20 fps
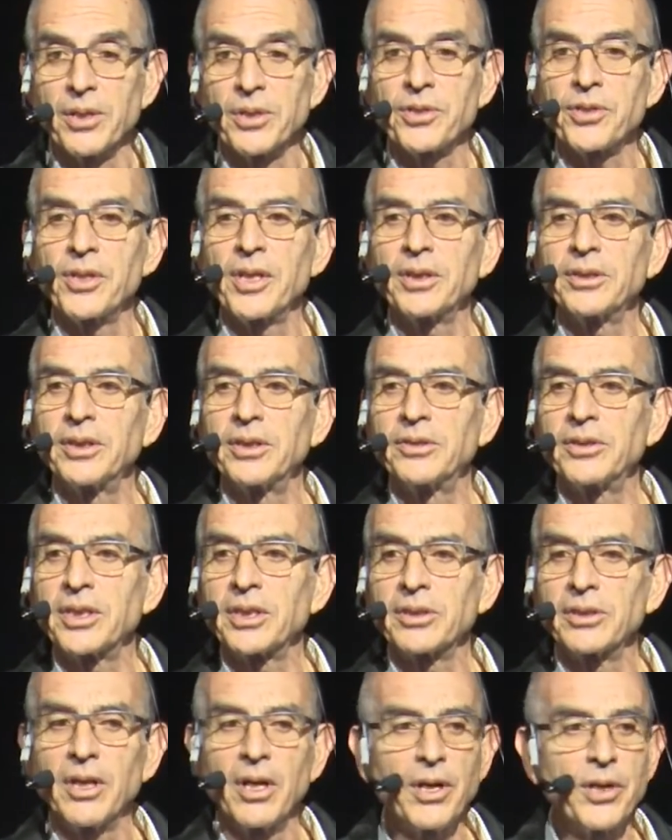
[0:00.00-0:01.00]
It's not that
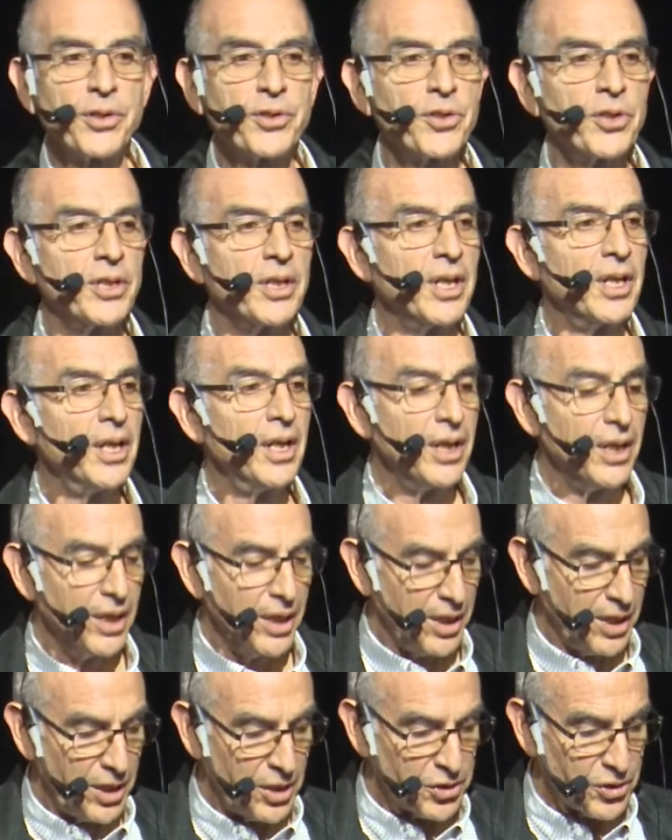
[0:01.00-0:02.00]
technology
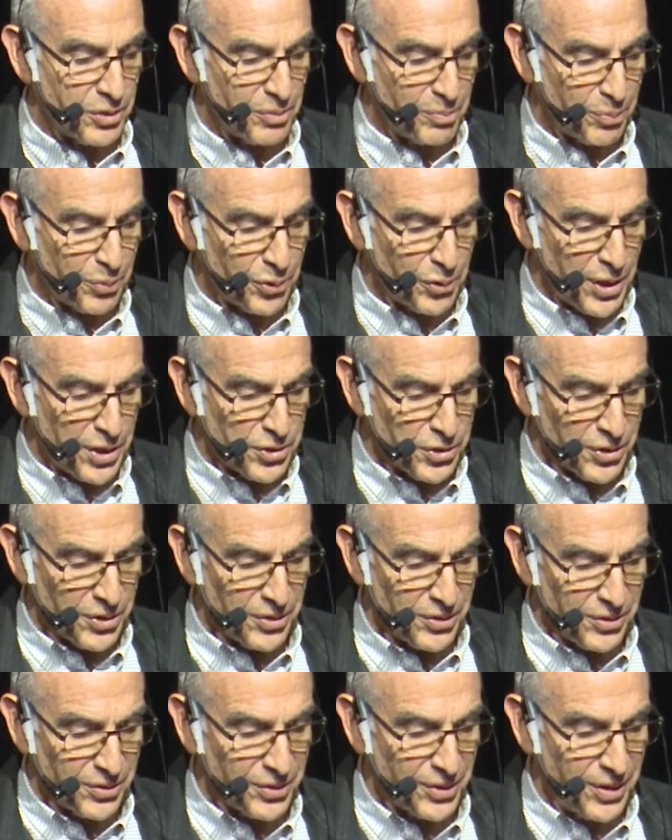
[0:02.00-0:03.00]
isn't
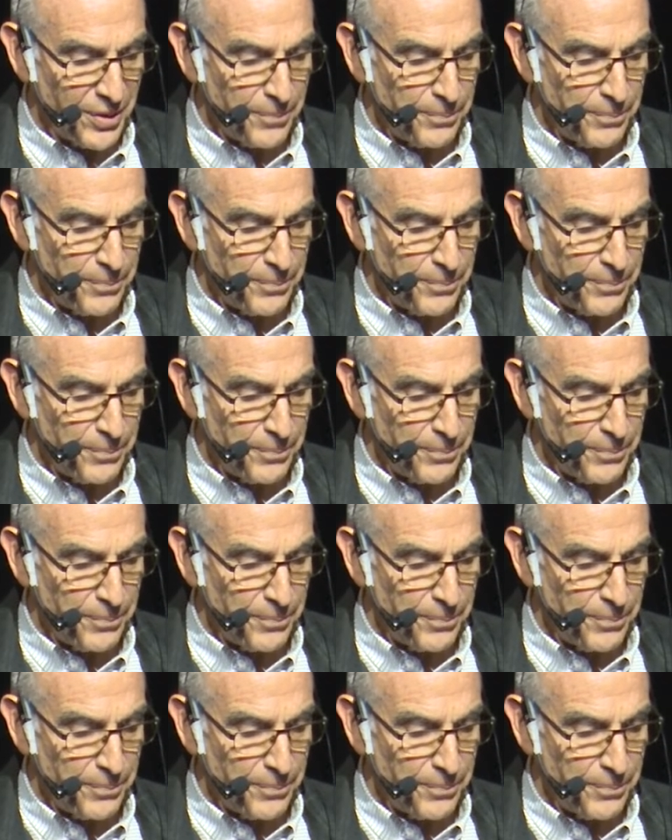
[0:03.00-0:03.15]
present,